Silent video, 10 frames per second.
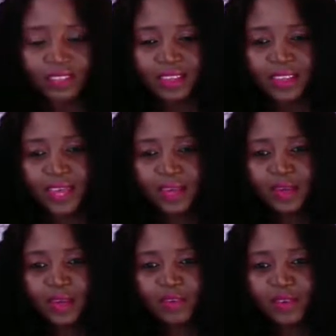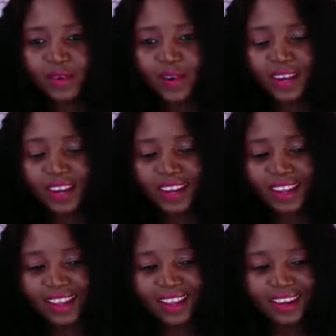Thank you, everyone.
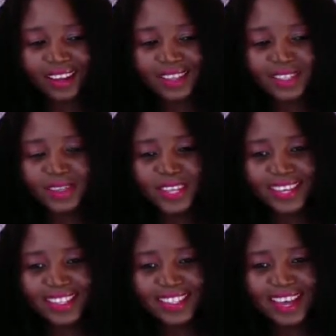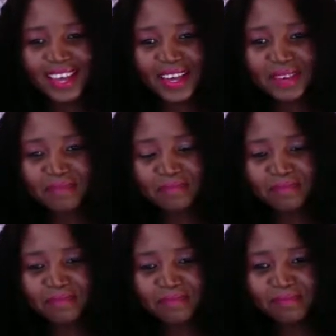And until next time,
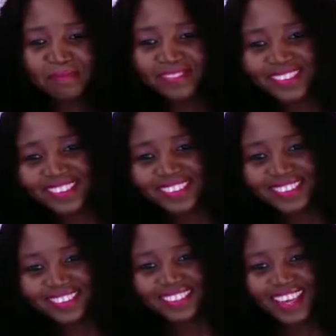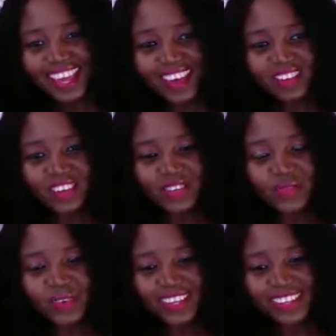have a good
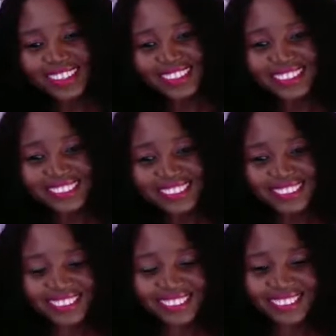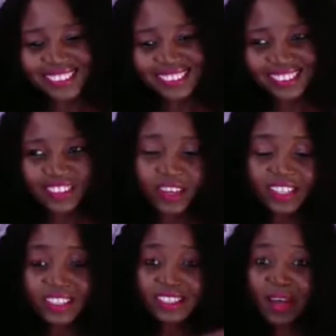week. Or at
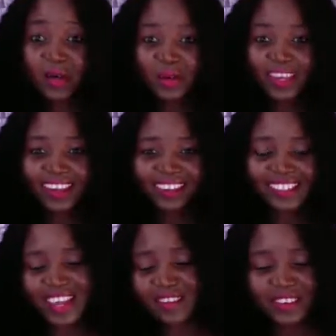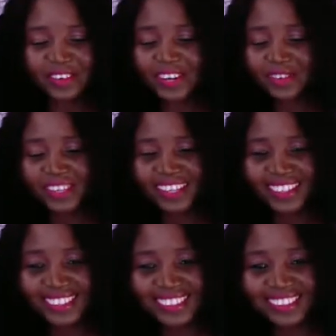least now weekend. Have a great
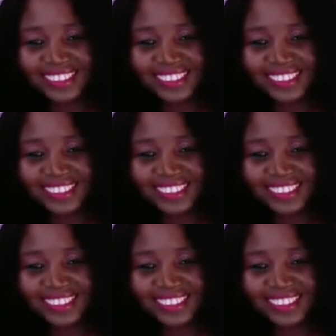weekend.